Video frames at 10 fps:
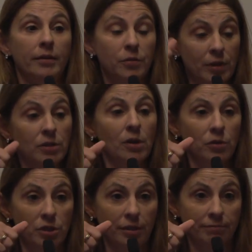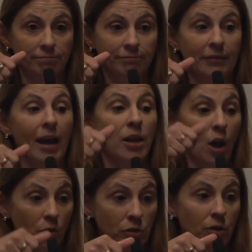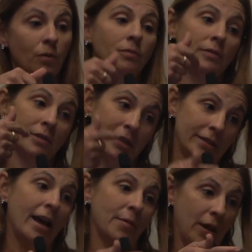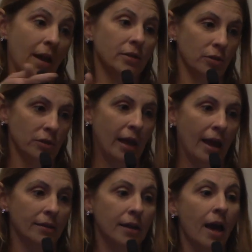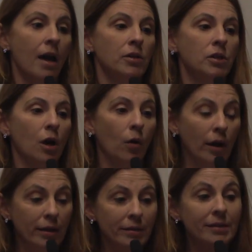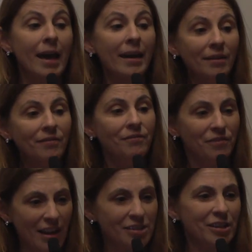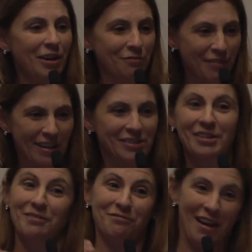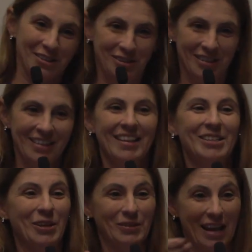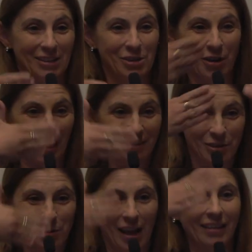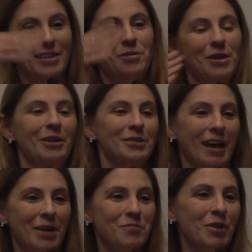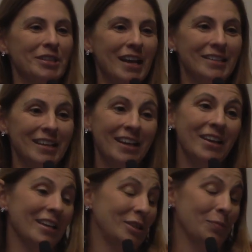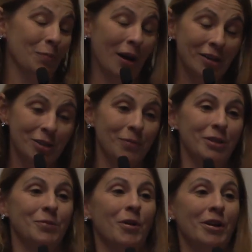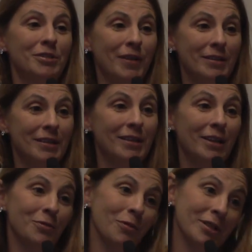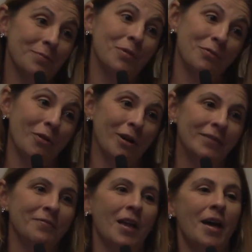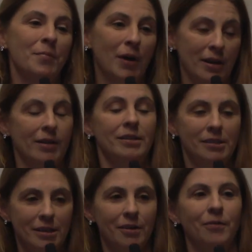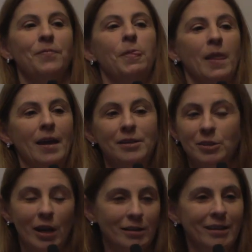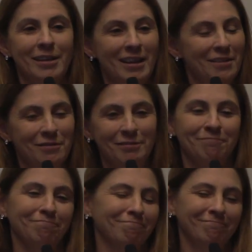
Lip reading: The resolution and also the timing, as you said. So it's getting faster and faster and faster, so that you can do like the real-time processing. It's much, much more advanced than it was before, but still, it's not even